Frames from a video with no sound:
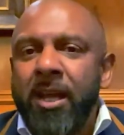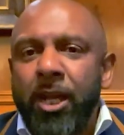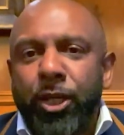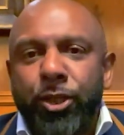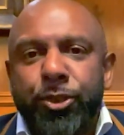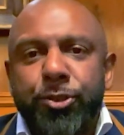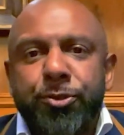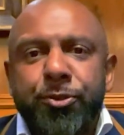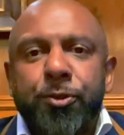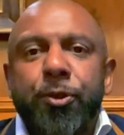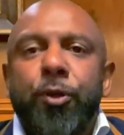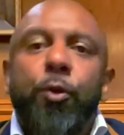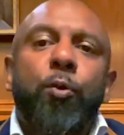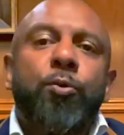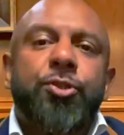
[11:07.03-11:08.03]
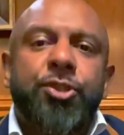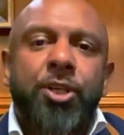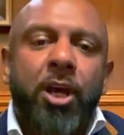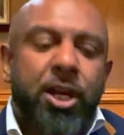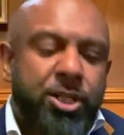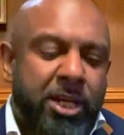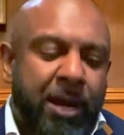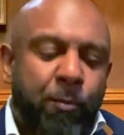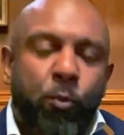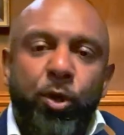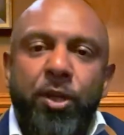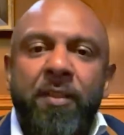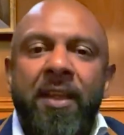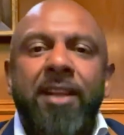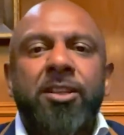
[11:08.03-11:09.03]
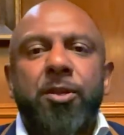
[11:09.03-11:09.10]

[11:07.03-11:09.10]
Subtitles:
You just do a Google search, and what you then